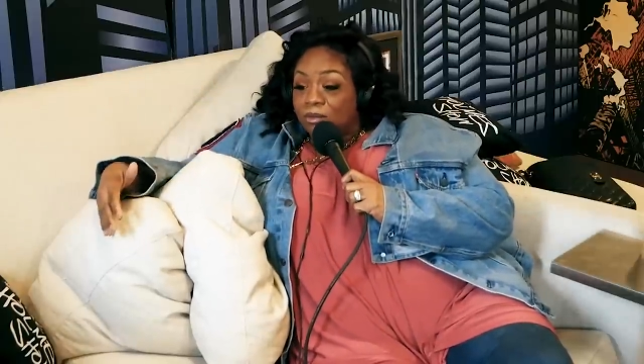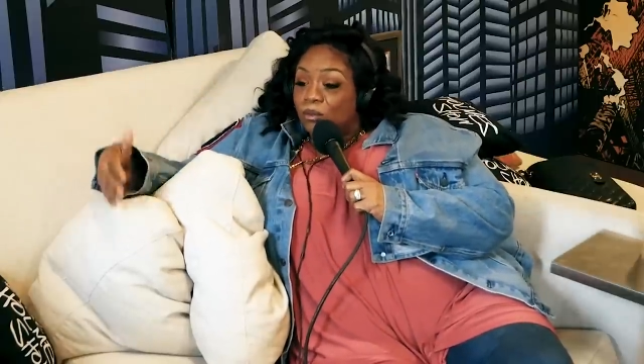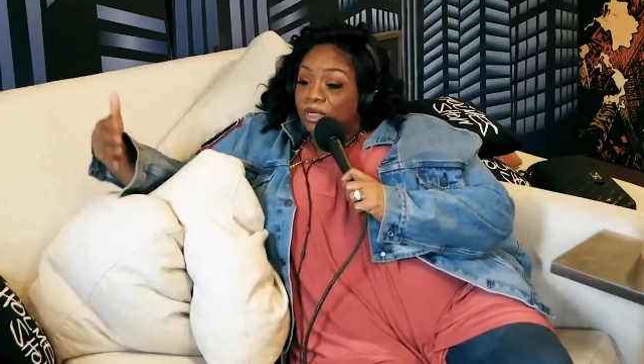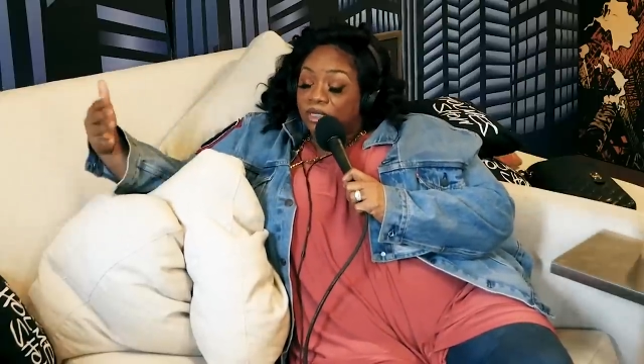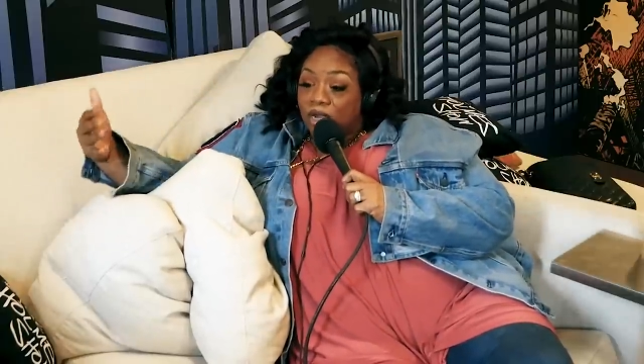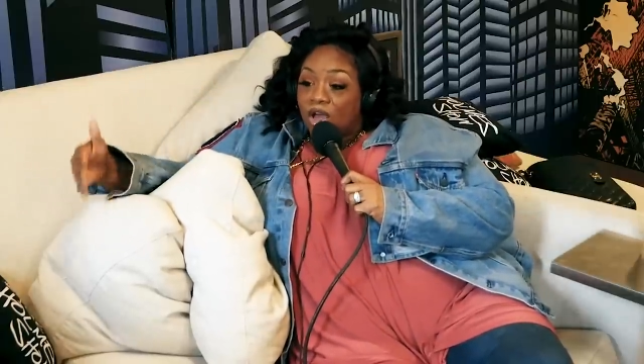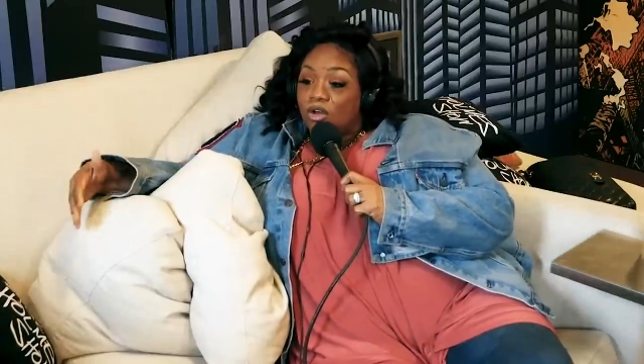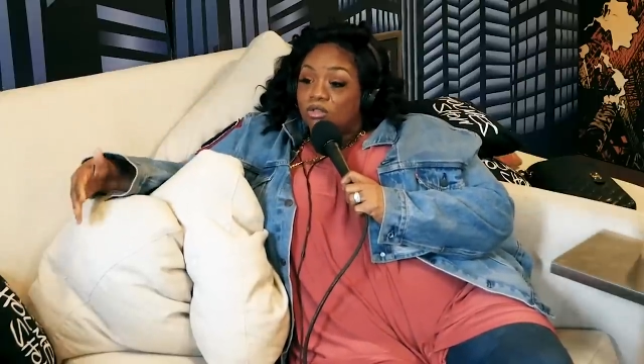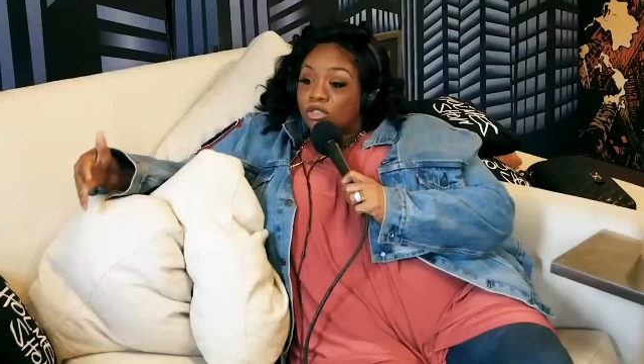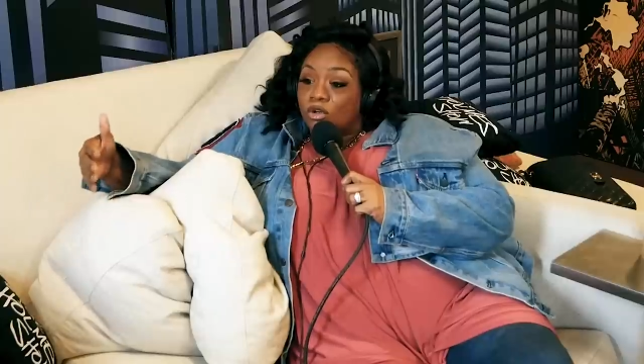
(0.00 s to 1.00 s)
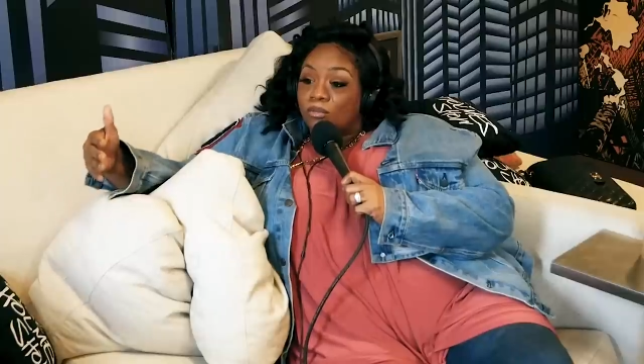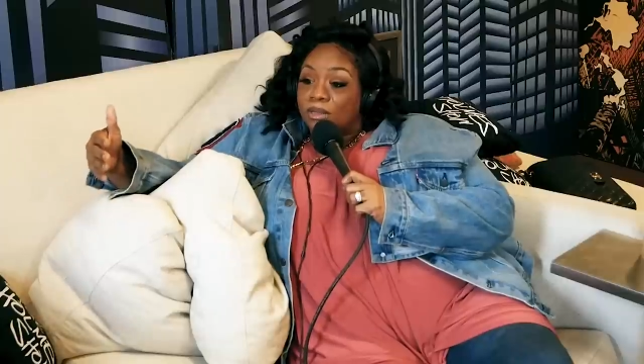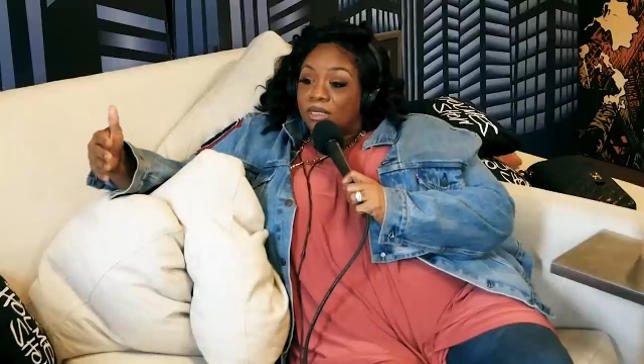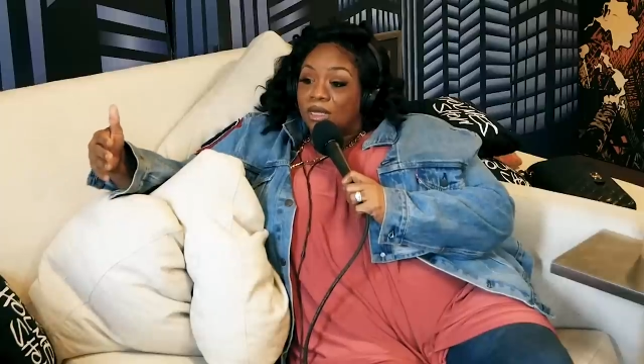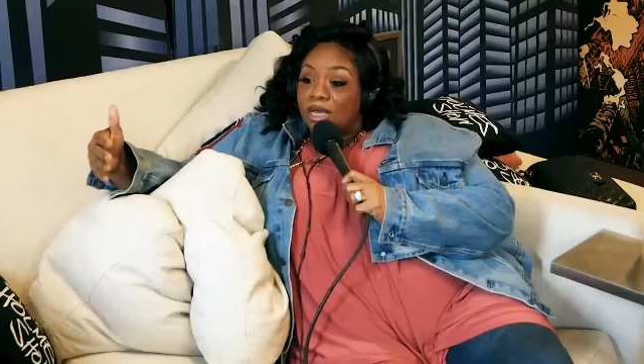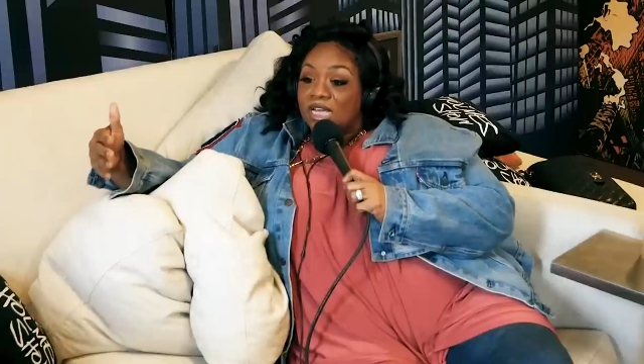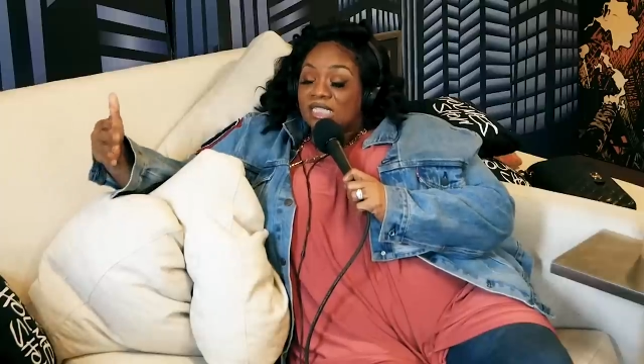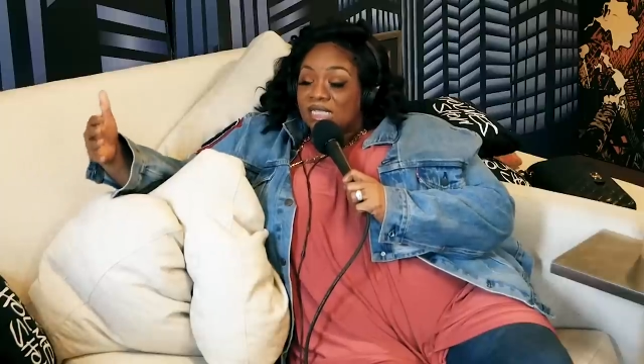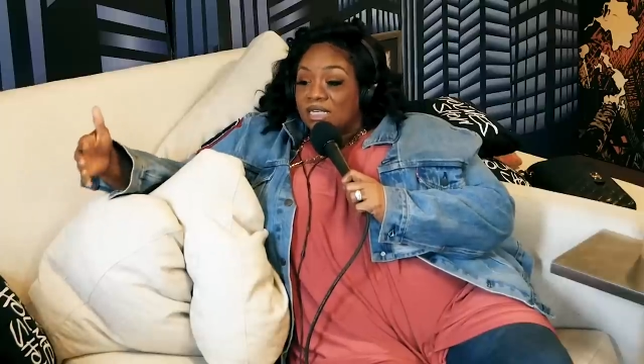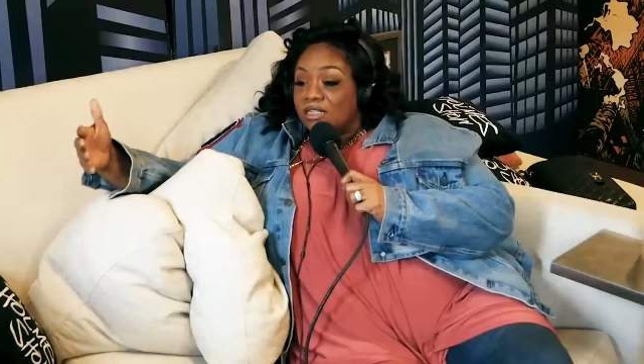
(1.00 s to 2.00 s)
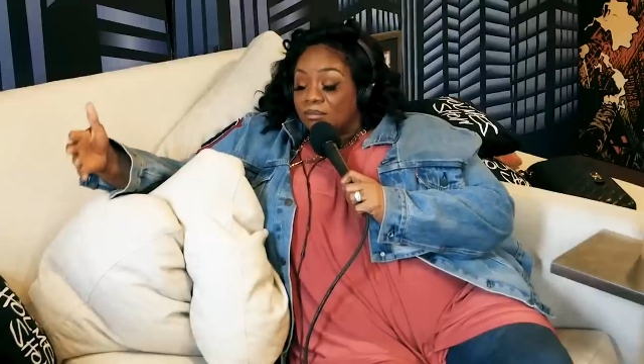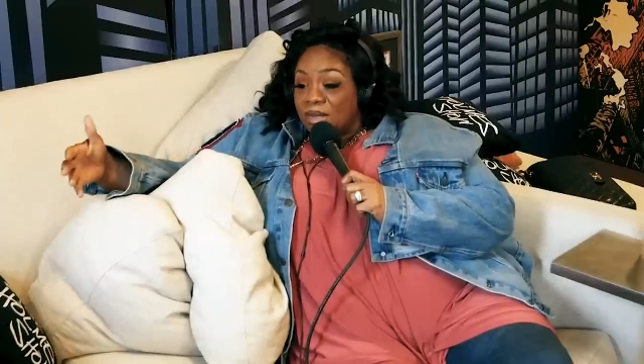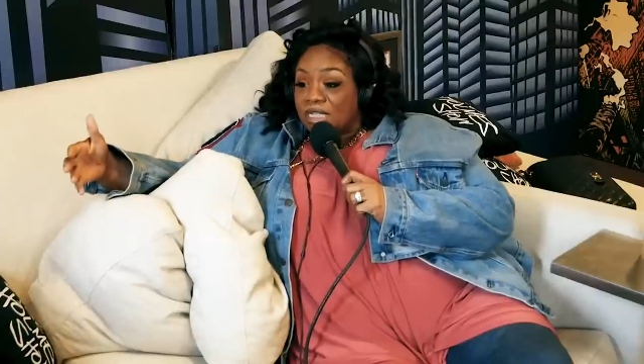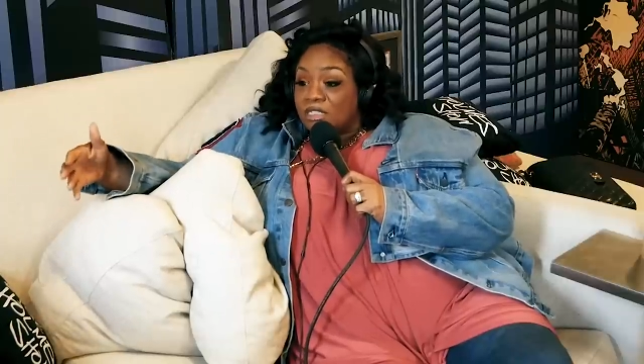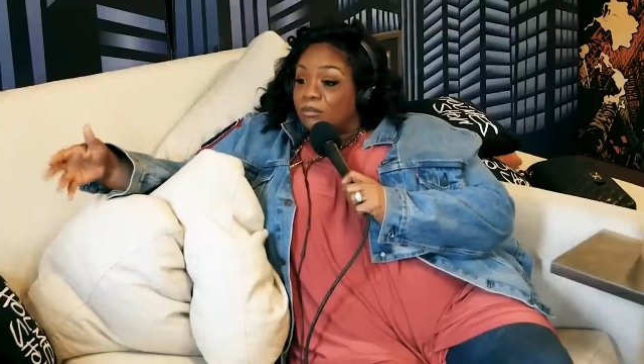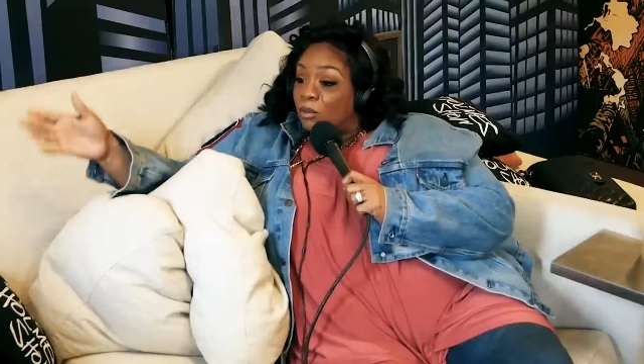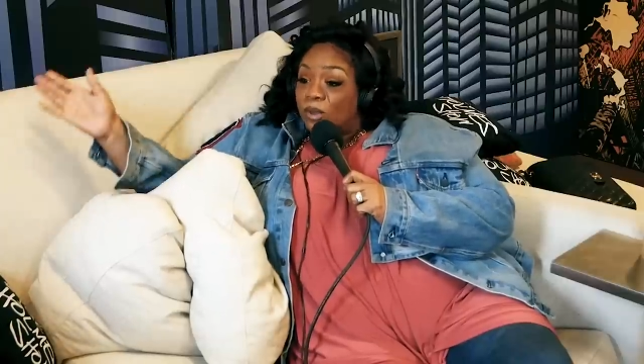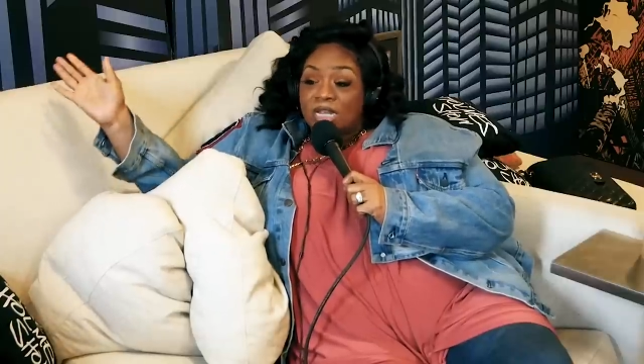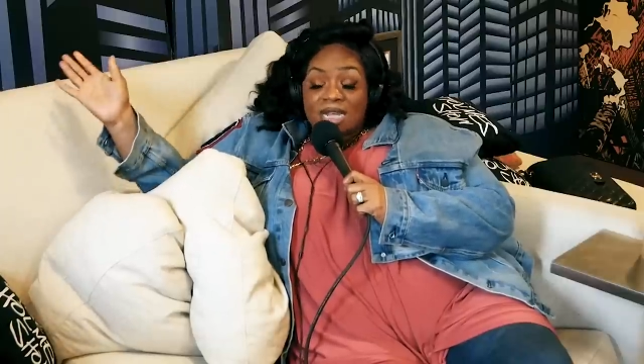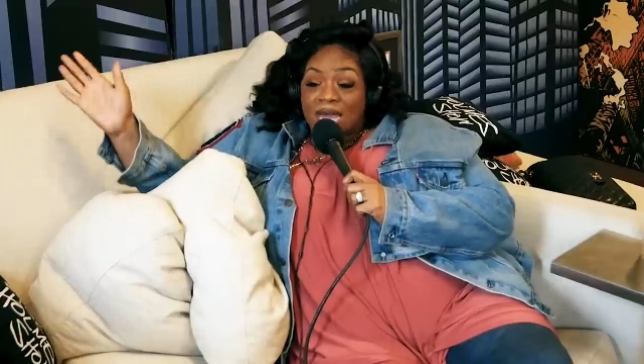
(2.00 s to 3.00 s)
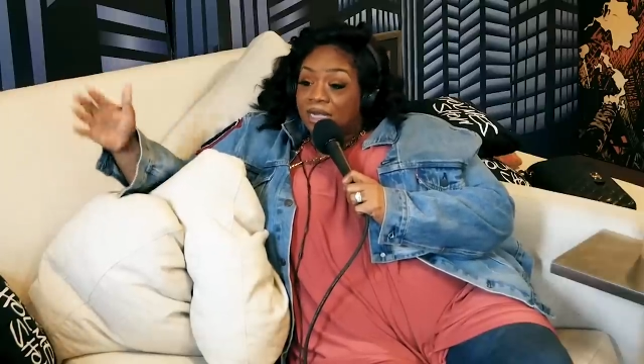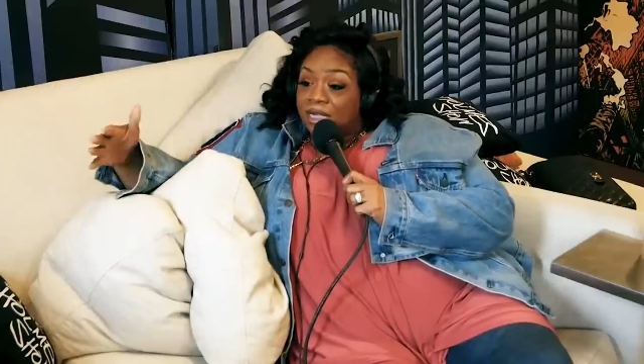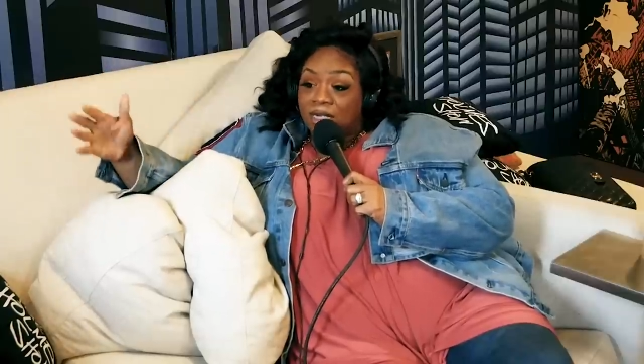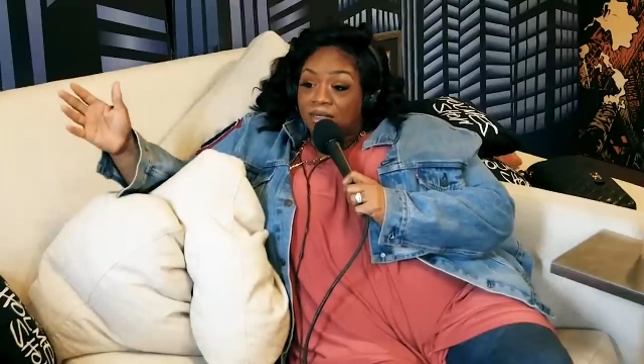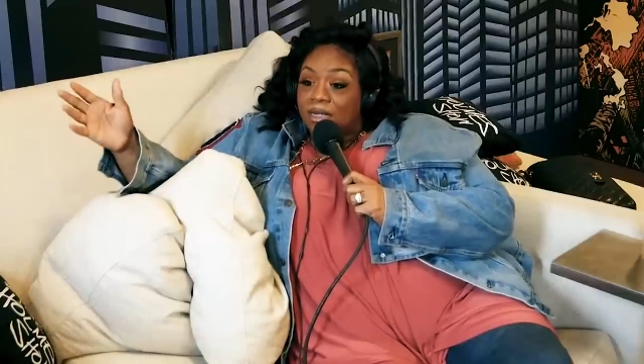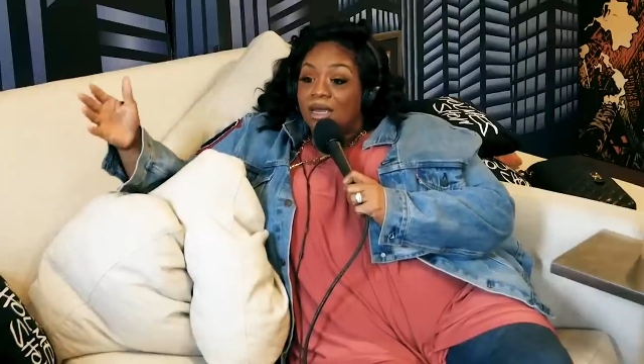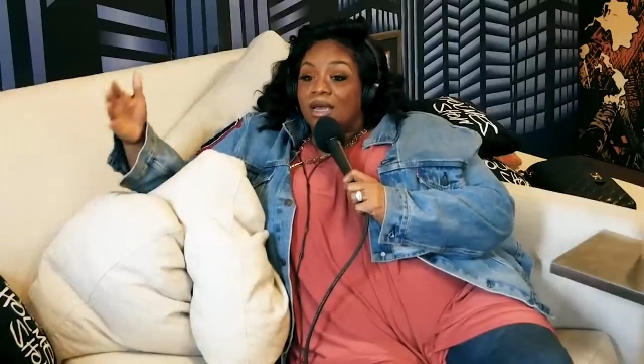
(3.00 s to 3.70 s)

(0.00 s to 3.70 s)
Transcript: but we can also be sending a message. But we ain't got to hit.